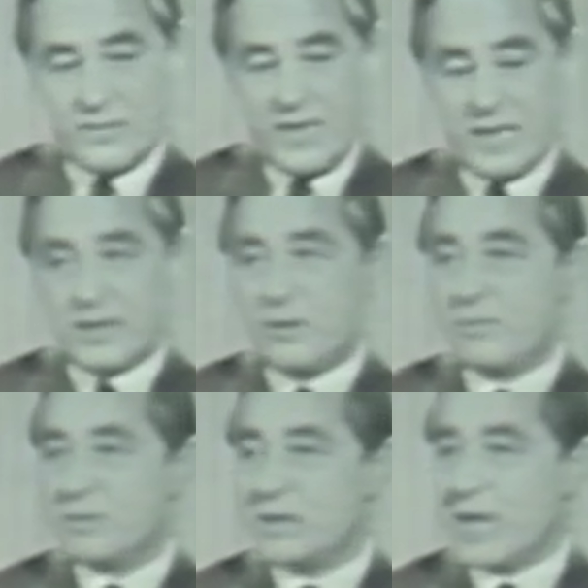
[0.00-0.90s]

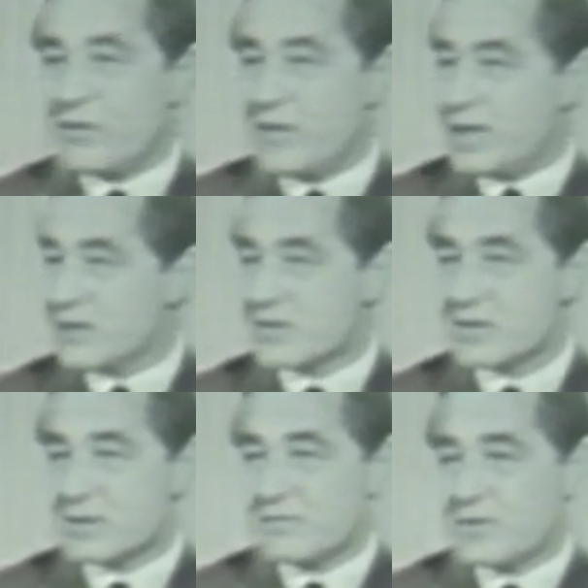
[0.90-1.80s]
vacuum, nothing else
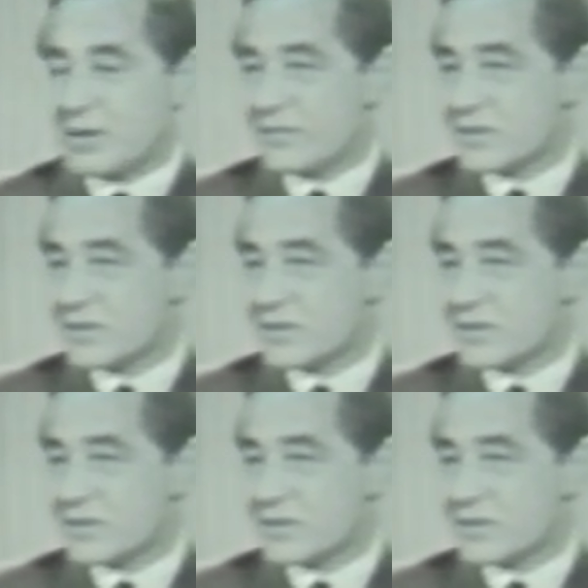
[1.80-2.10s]
is involved.